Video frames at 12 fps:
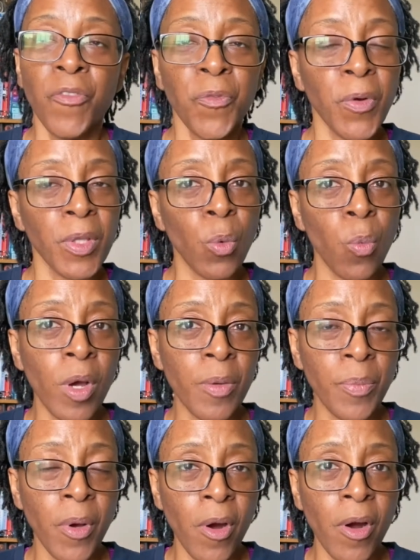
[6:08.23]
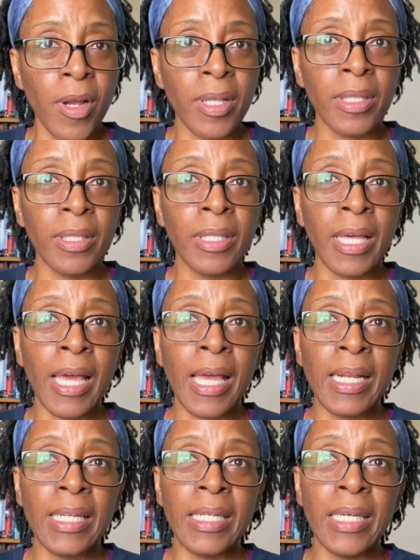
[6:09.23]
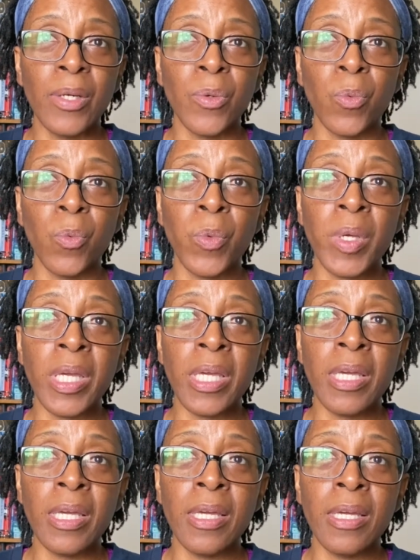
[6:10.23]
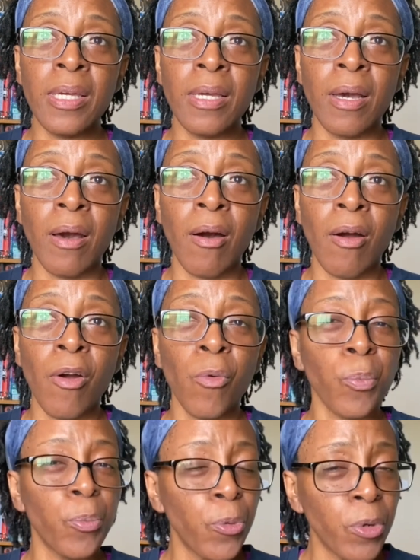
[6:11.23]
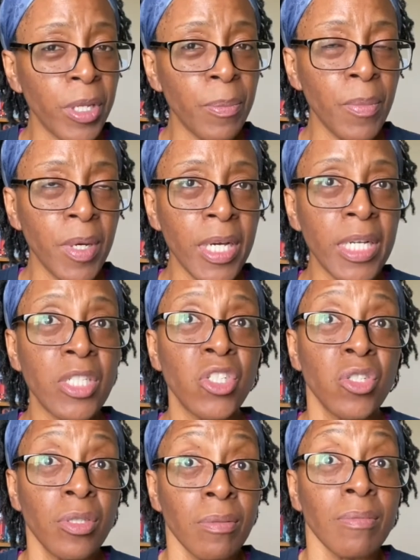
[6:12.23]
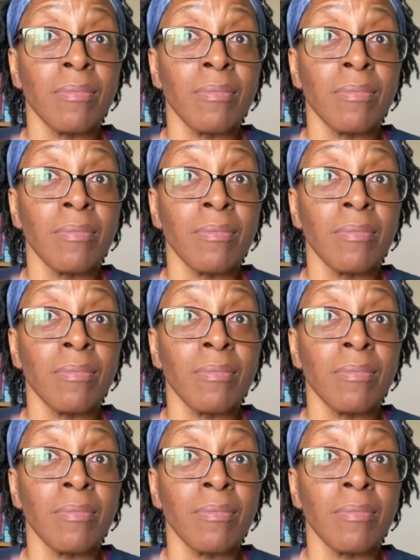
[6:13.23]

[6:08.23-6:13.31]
For the one part that we are pretty much